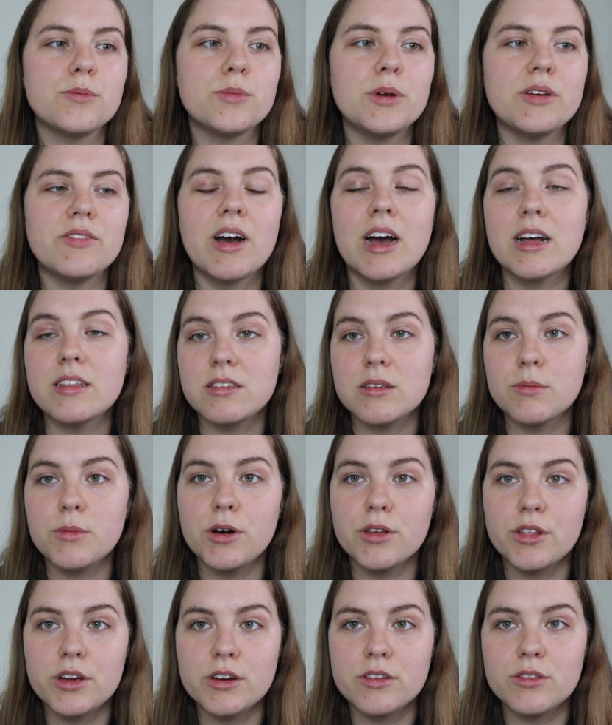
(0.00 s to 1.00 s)
We've had some
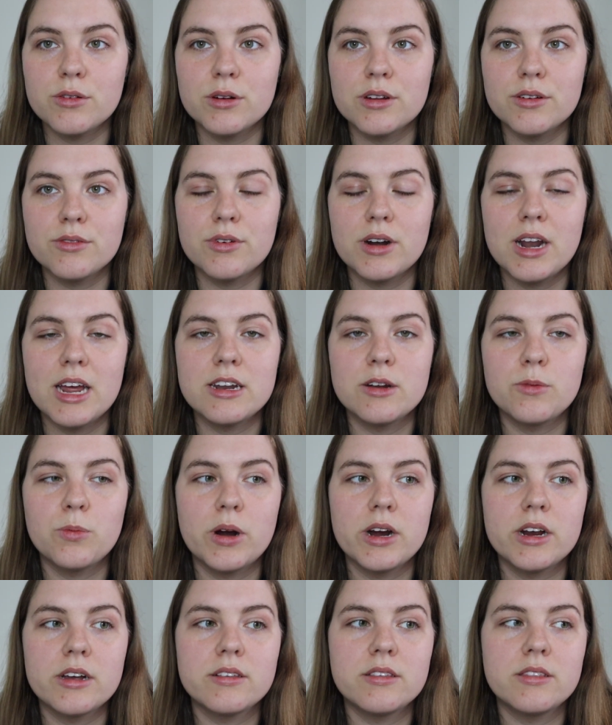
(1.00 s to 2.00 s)
other sort of related
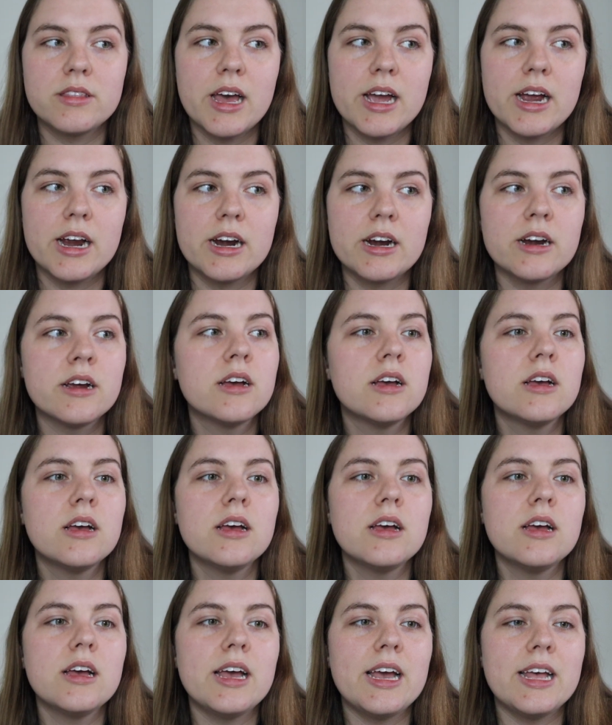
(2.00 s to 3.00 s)
works there
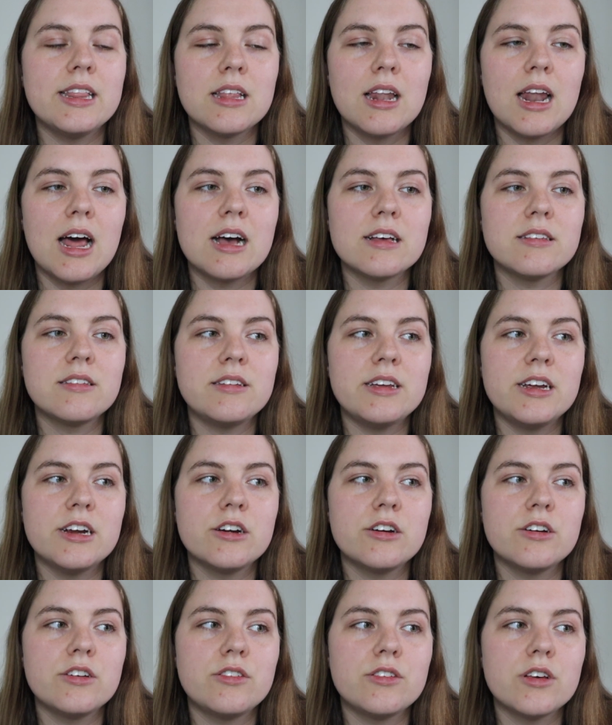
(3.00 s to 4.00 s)
in the last
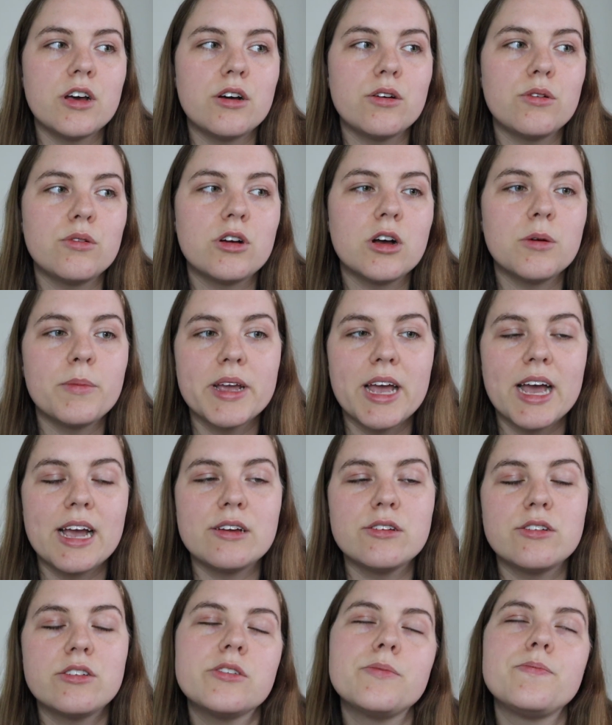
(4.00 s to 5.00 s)
year or so coming
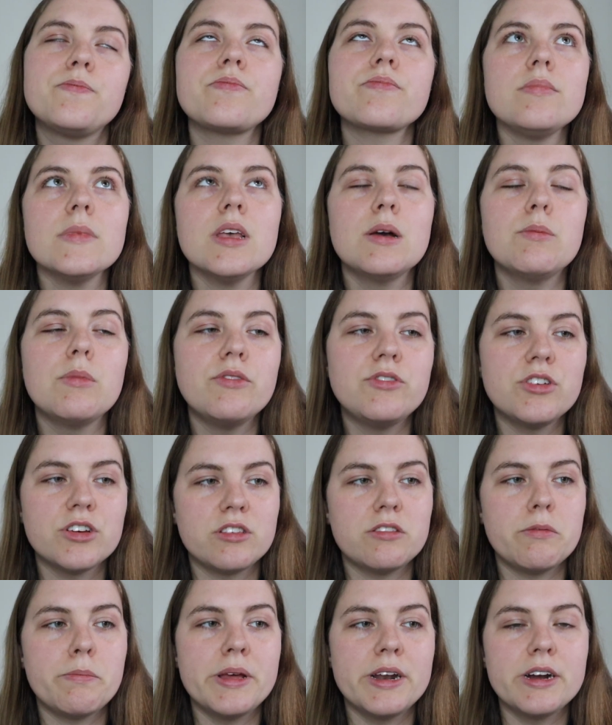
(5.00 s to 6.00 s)
out We've
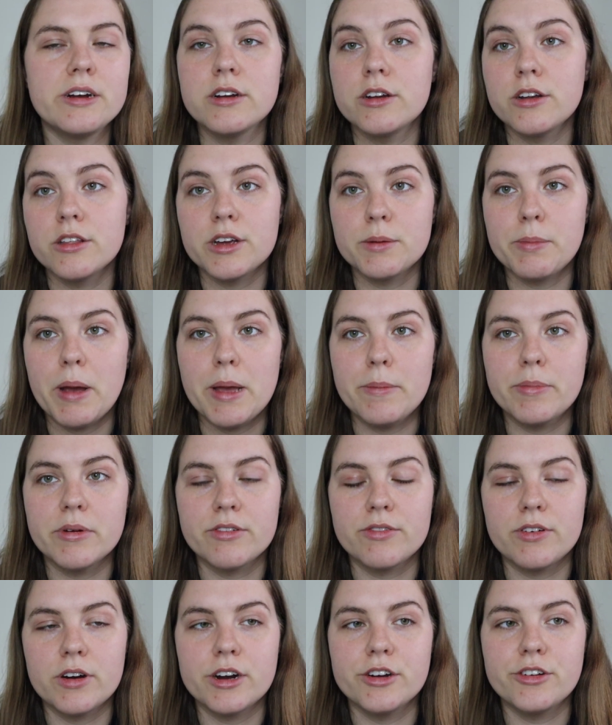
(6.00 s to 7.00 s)
just submitted another
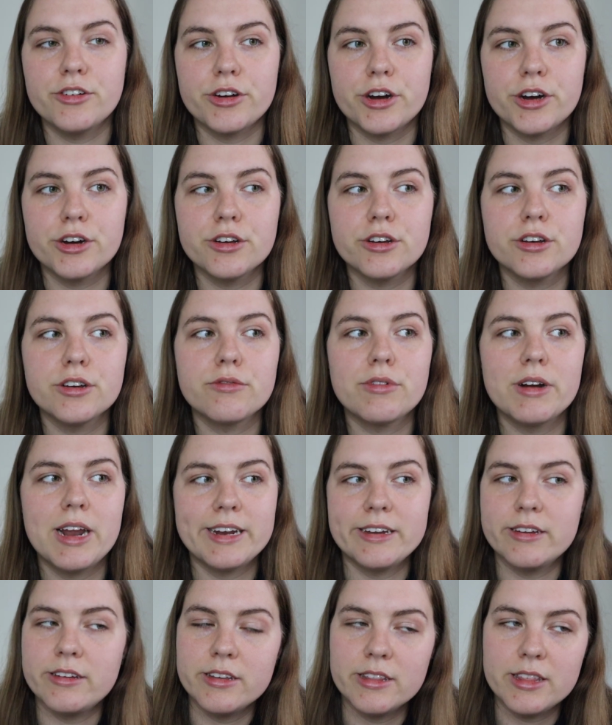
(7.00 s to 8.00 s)
paper for a journal
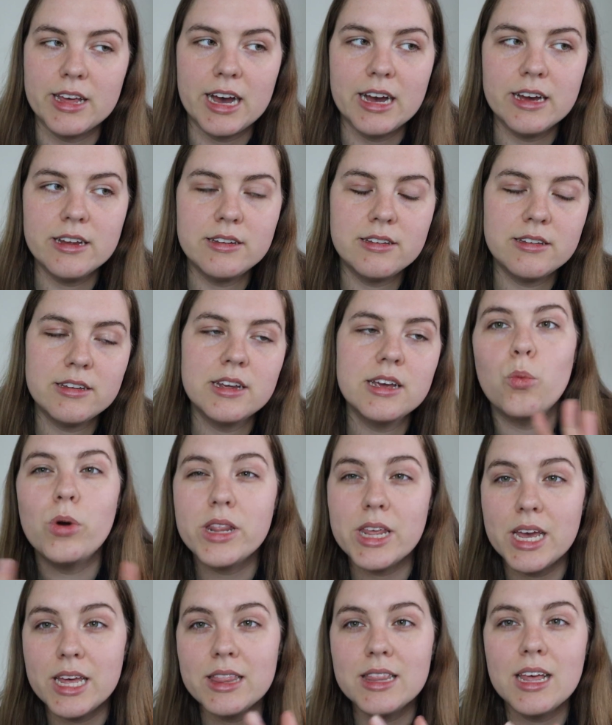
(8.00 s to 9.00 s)
related to that.
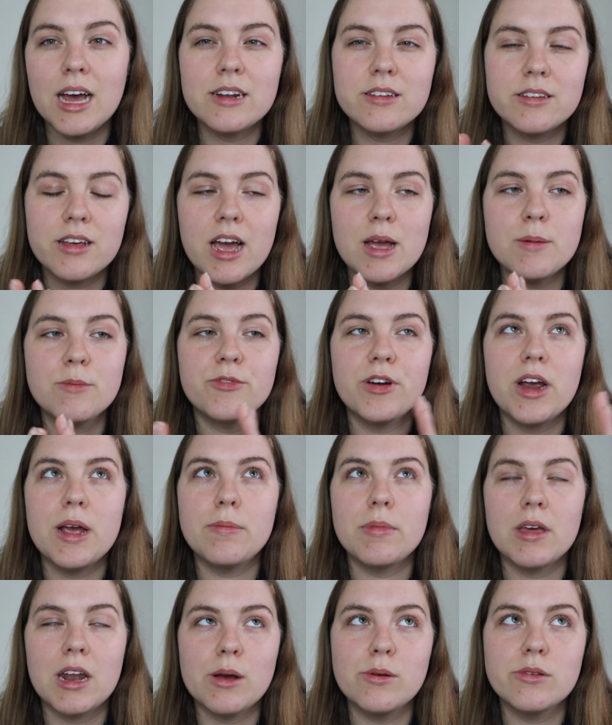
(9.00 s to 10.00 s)
Within that time
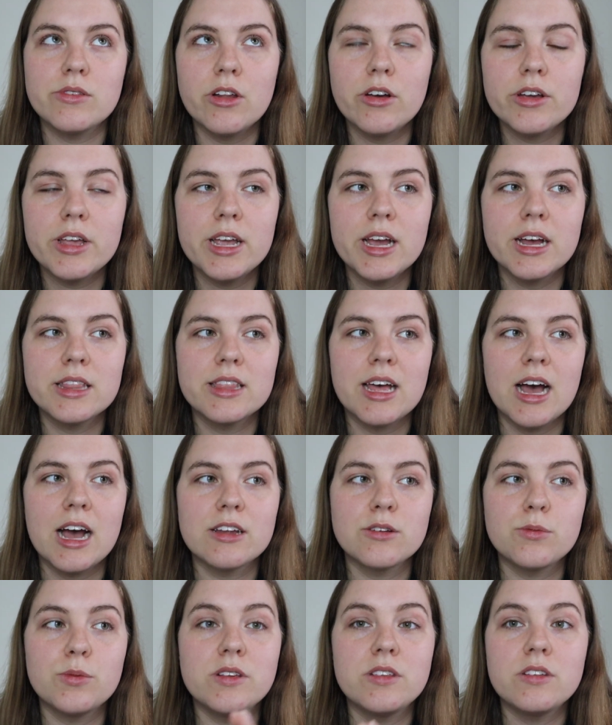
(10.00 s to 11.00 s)
frame that I was looking at
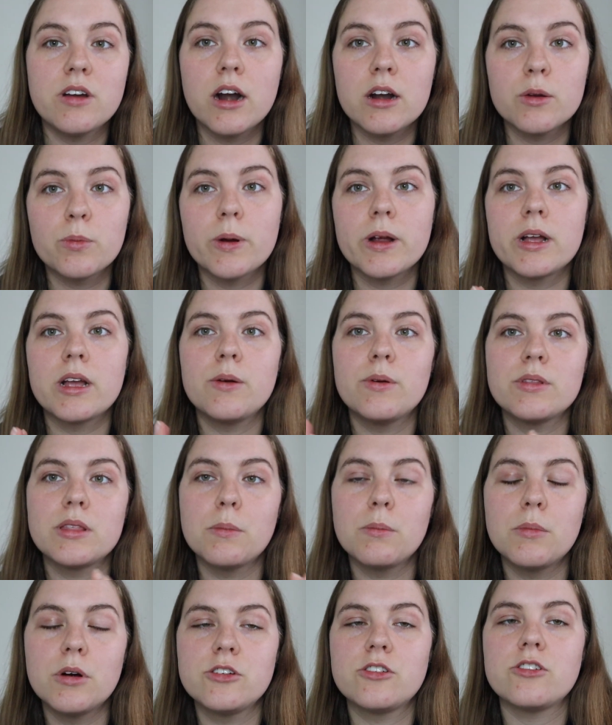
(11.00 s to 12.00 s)
that, we started working with
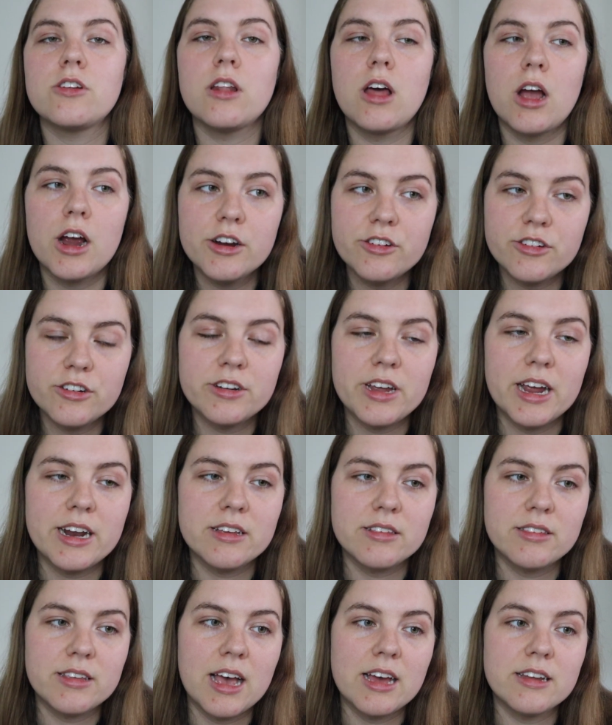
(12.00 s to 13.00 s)
a much larger
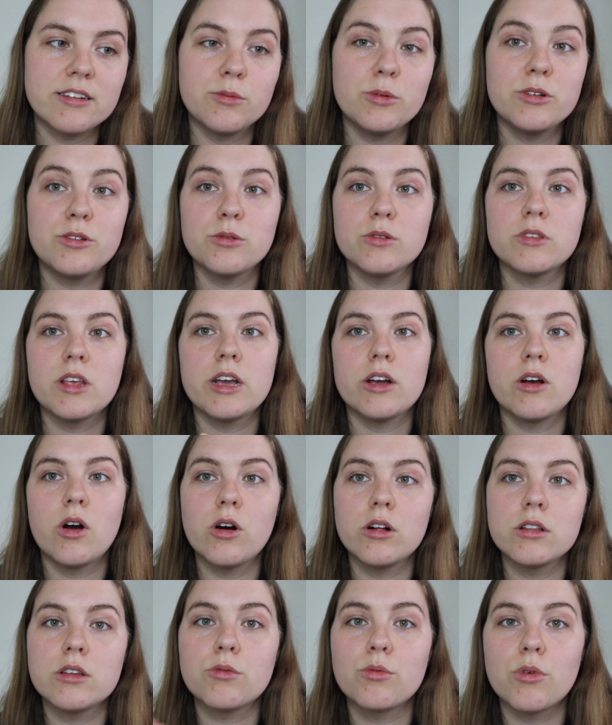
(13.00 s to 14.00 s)
data set, which was like
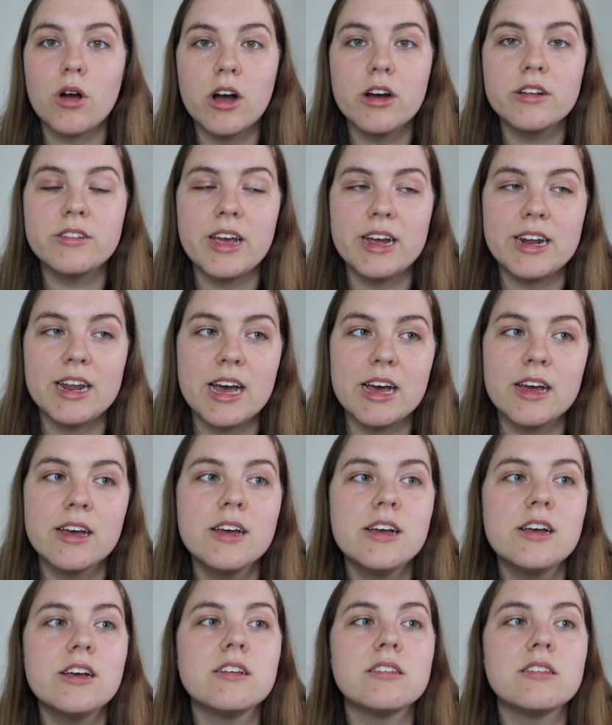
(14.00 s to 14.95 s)
all the raw data.